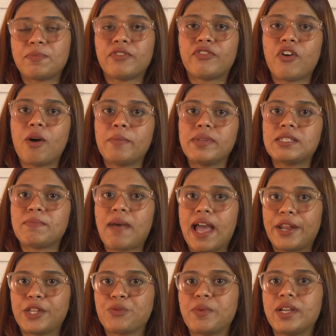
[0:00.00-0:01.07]
performance
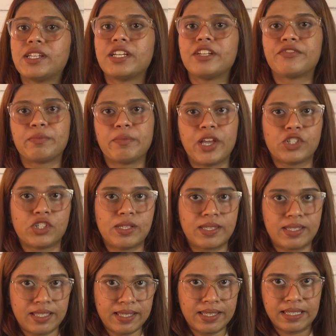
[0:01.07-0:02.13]
management information
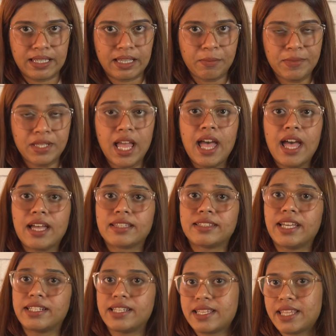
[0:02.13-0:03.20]
systems,
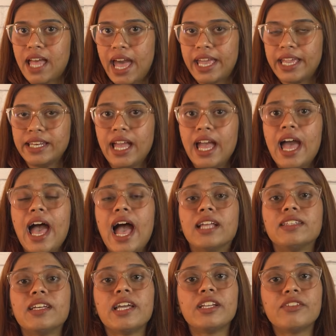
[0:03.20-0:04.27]
their design,
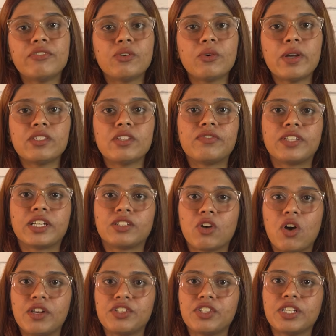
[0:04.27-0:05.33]
and the influence of
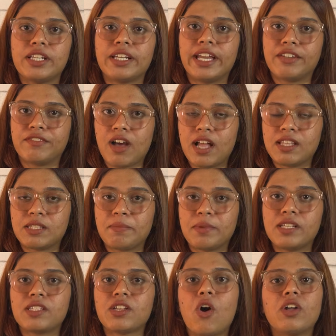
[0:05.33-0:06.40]
technological
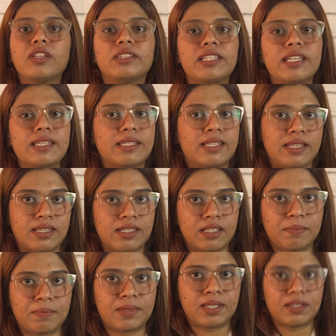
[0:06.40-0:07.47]
advancements on these
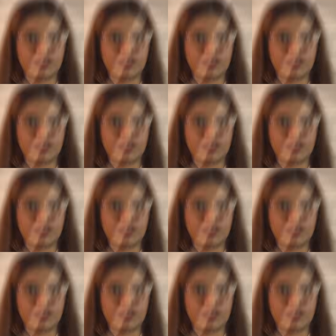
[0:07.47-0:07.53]
systems.